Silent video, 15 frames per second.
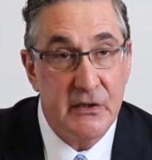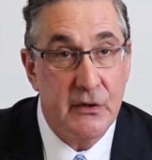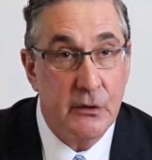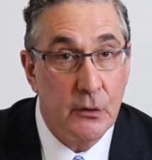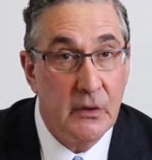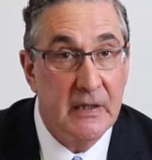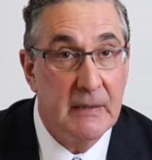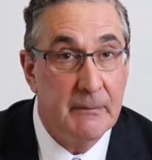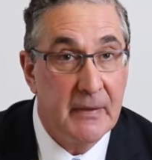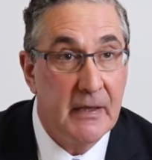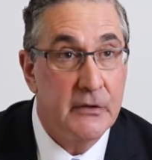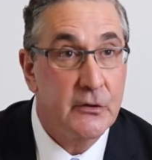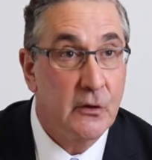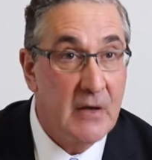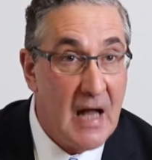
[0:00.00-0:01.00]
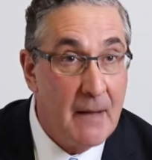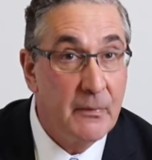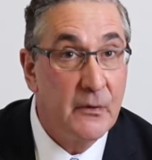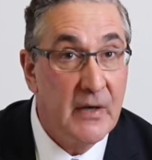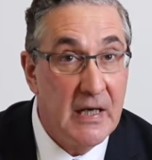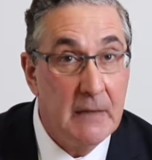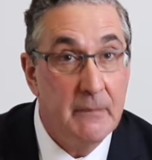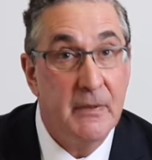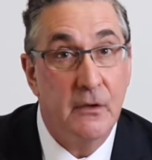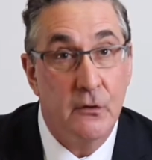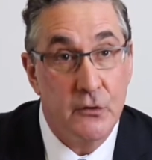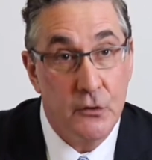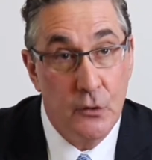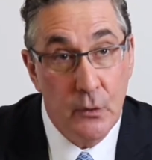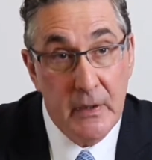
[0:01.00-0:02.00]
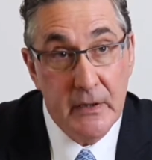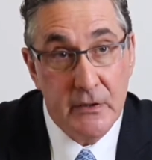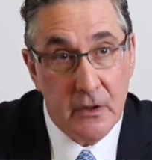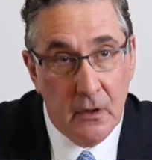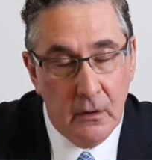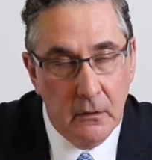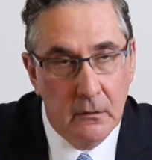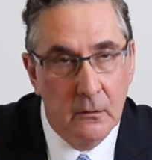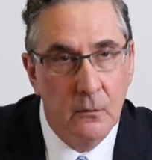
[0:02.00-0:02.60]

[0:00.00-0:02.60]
security patch or upgrade because doing so